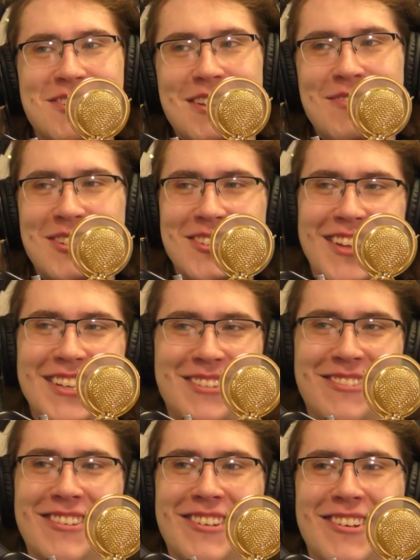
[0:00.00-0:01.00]
You're like
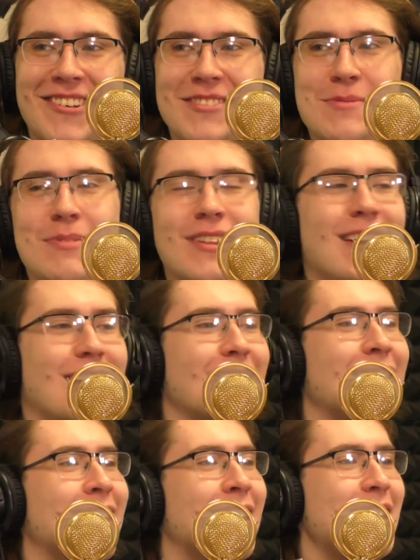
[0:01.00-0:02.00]
doing curls and be like,
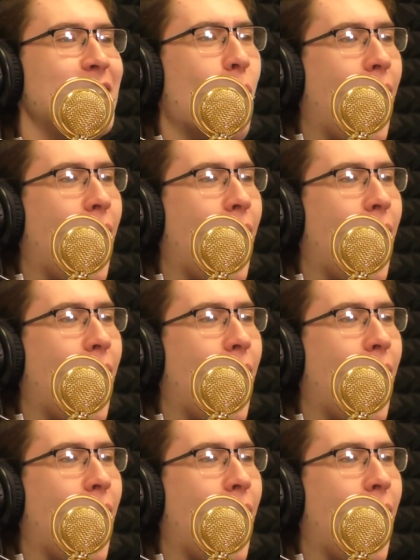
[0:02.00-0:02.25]
"Yo, how